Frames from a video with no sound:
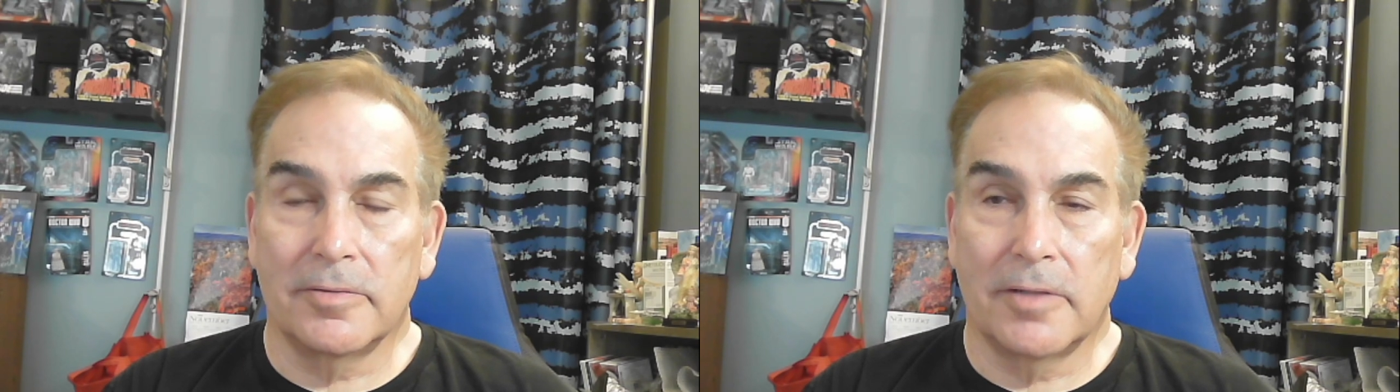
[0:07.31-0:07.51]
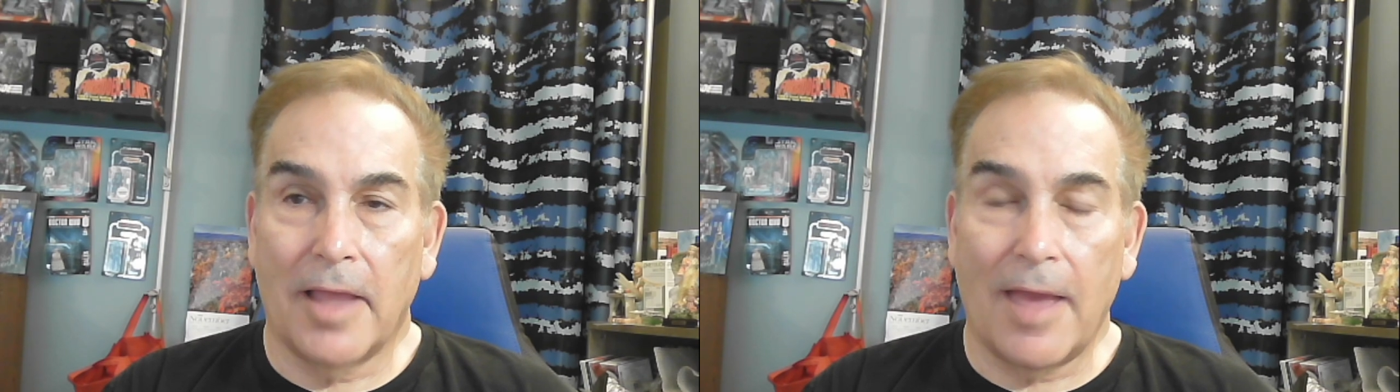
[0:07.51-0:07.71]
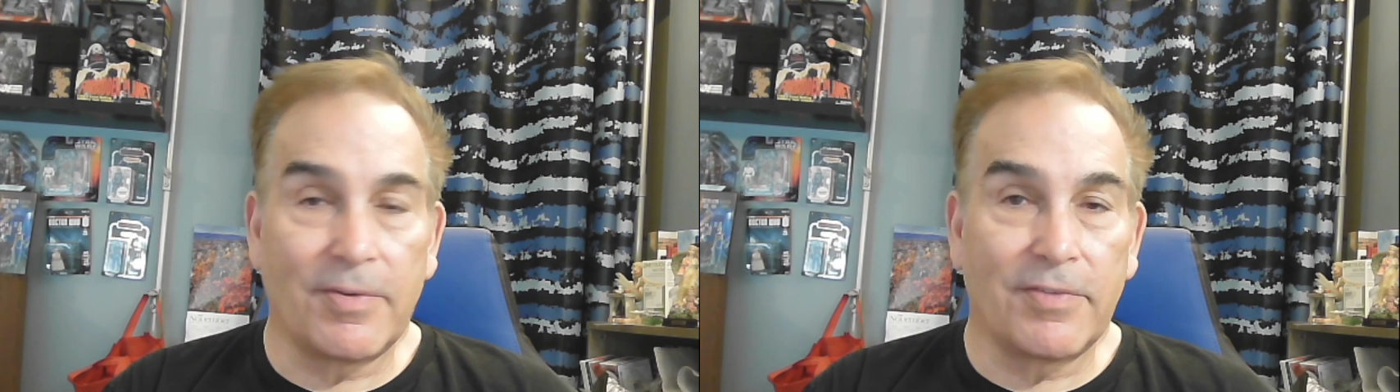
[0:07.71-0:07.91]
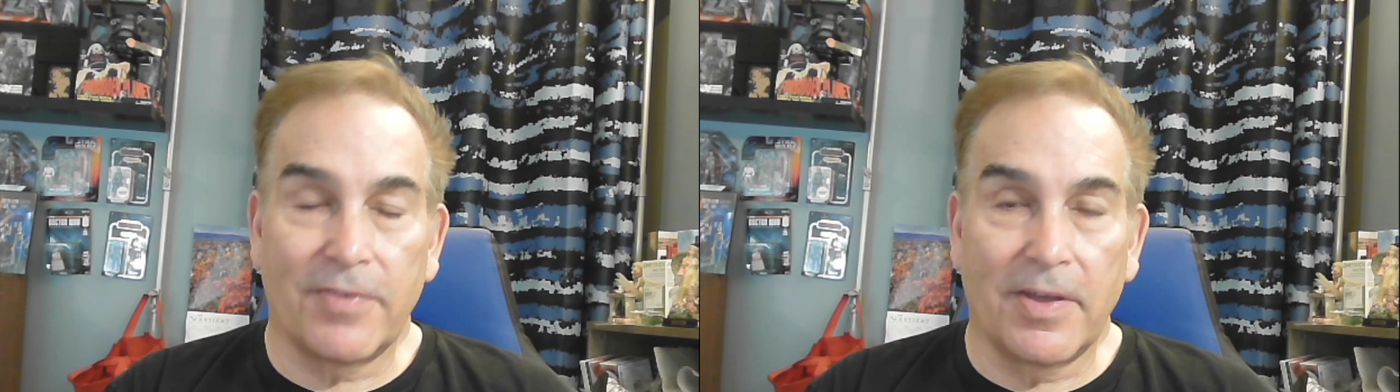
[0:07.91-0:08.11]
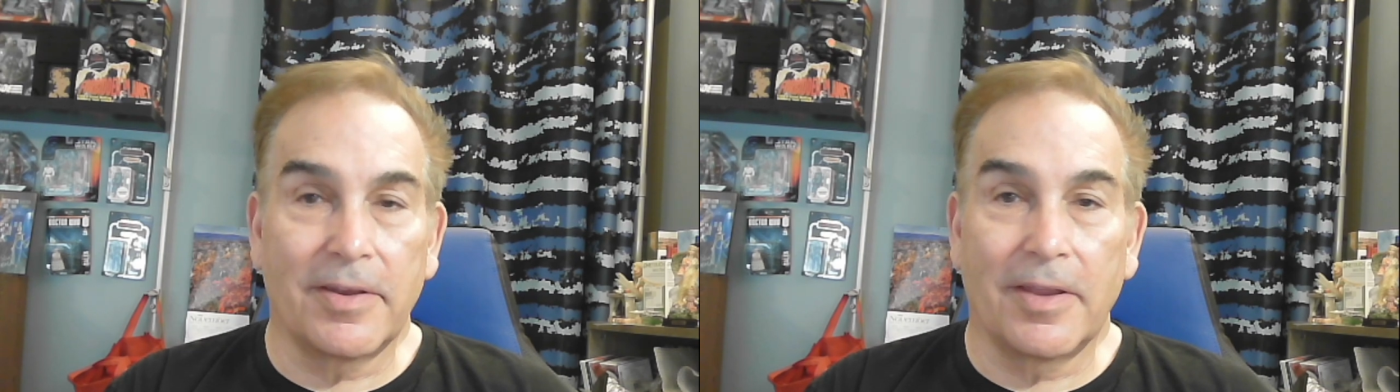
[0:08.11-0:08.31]
having
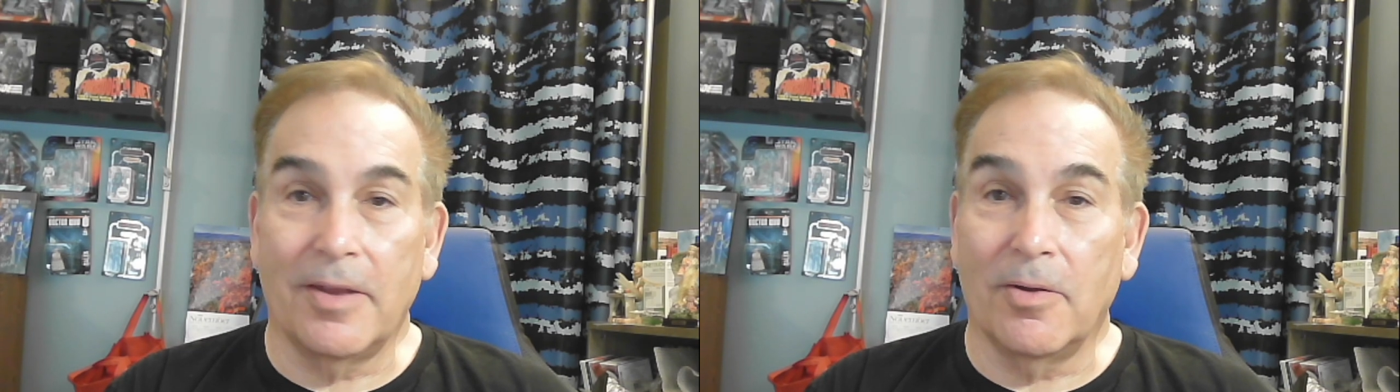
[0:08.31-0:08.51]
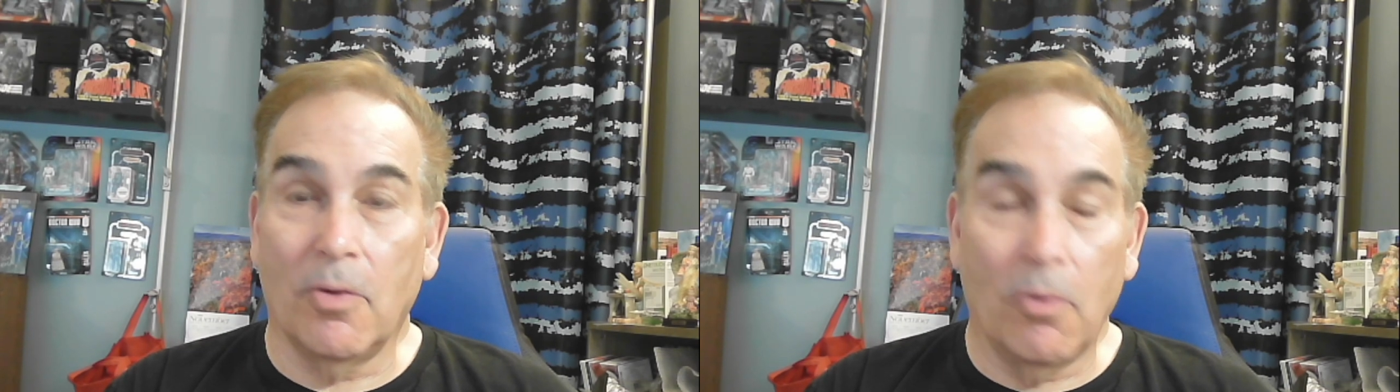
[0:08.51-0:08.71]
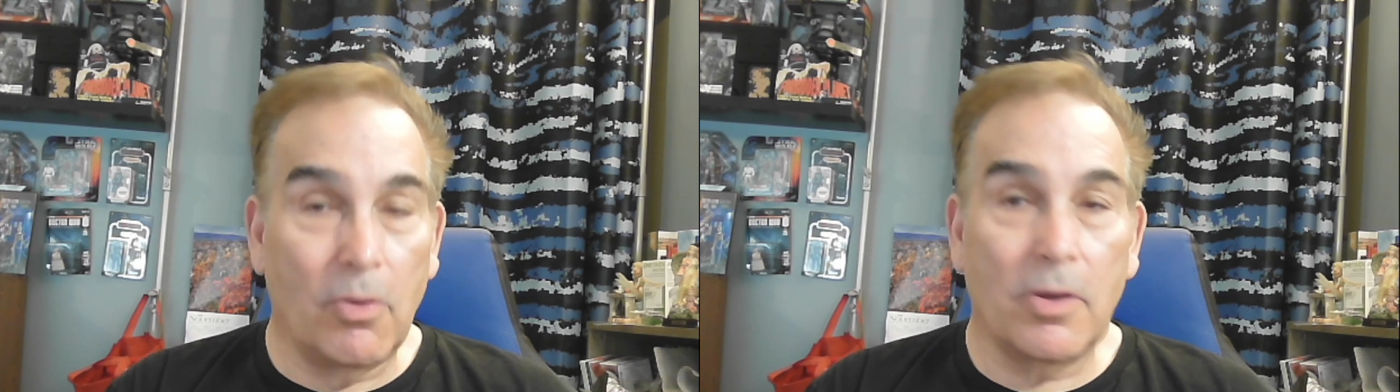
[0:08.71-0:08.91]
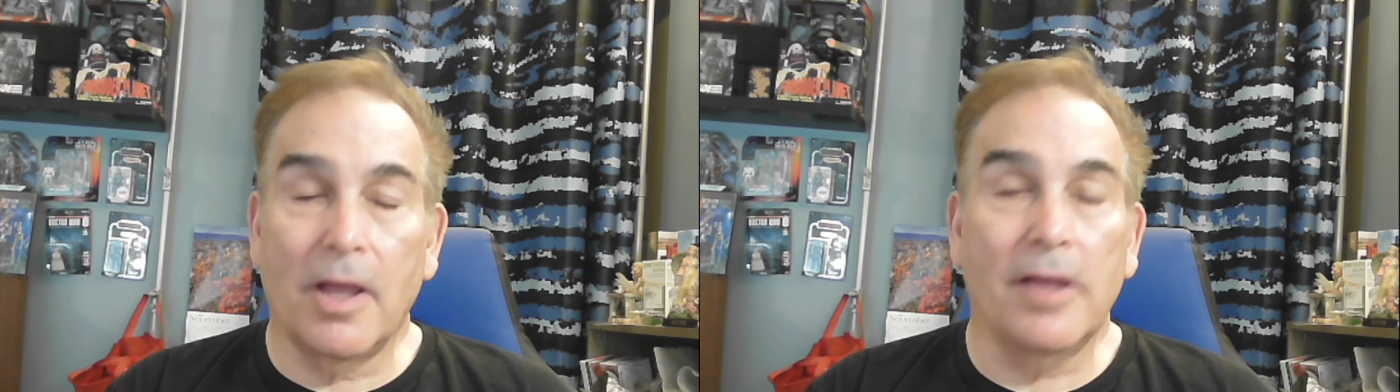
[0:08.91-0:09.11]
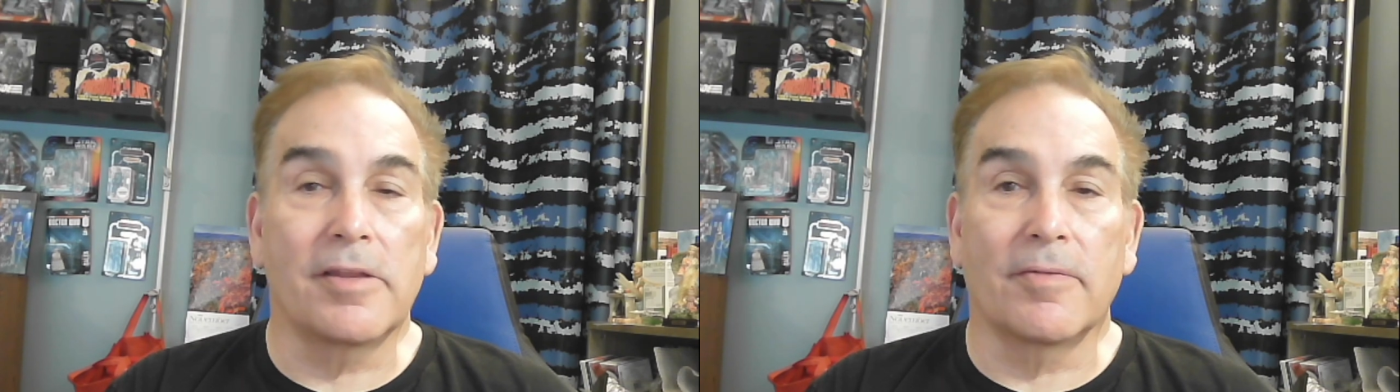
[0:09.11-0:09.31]
fun, and all
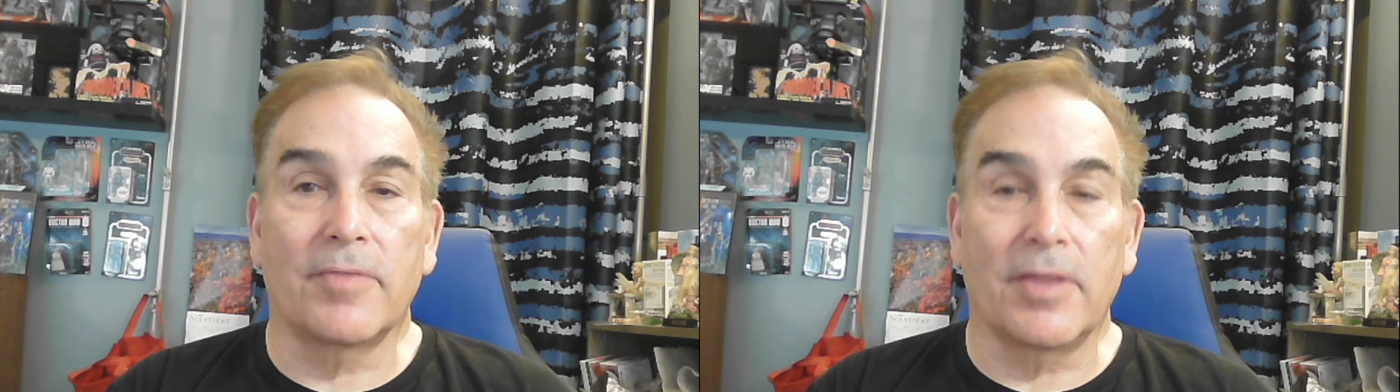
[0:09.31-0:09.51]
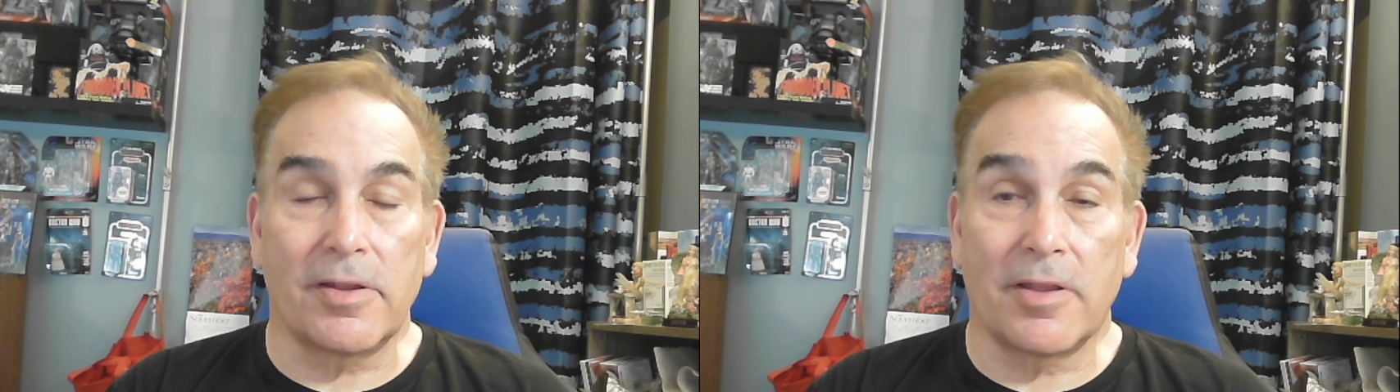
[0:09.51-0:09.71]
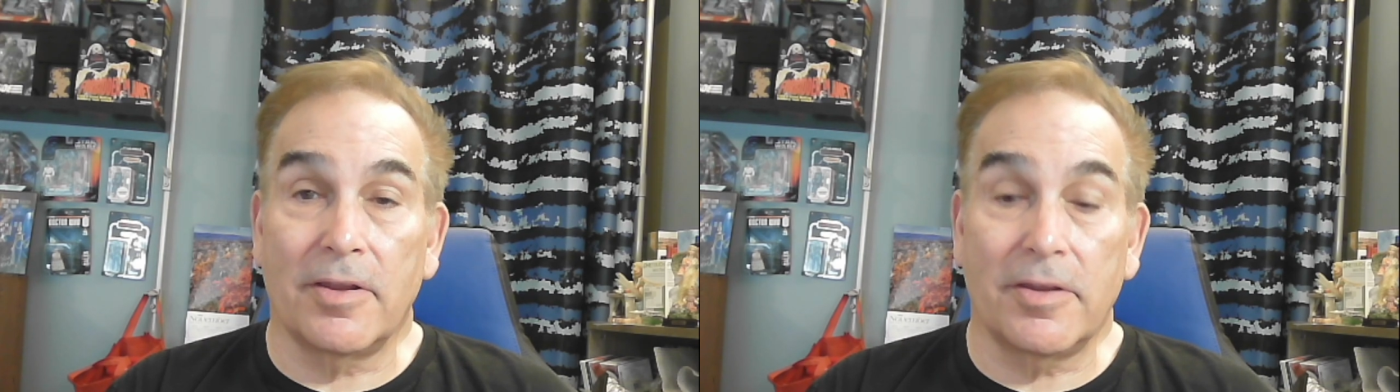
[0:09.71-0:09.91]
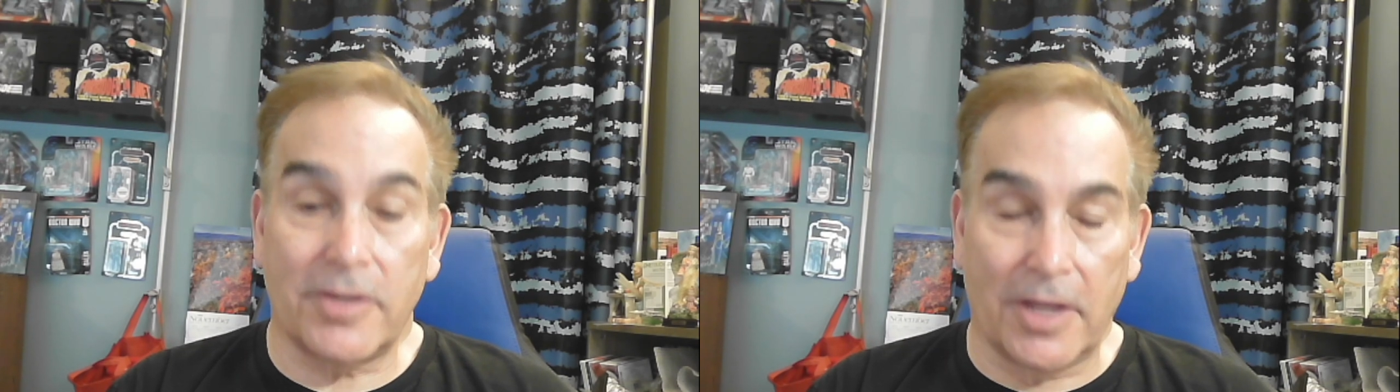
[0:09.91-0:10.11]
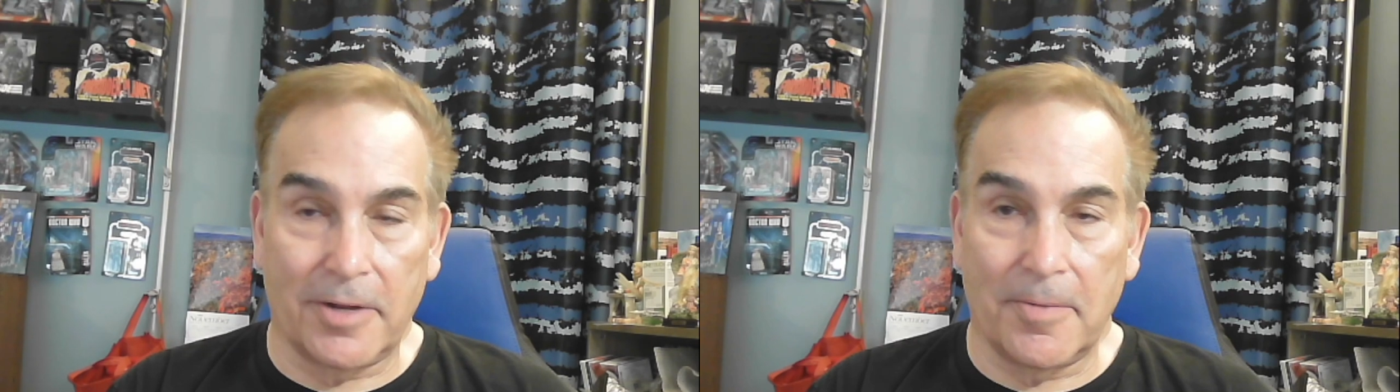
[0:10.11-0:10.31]
kinds of things on this
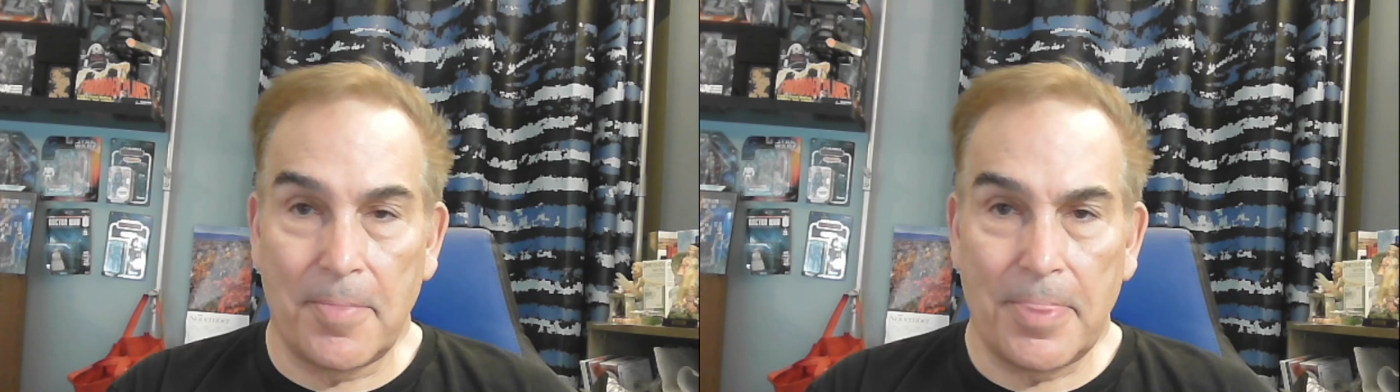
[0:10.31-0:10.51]
channel.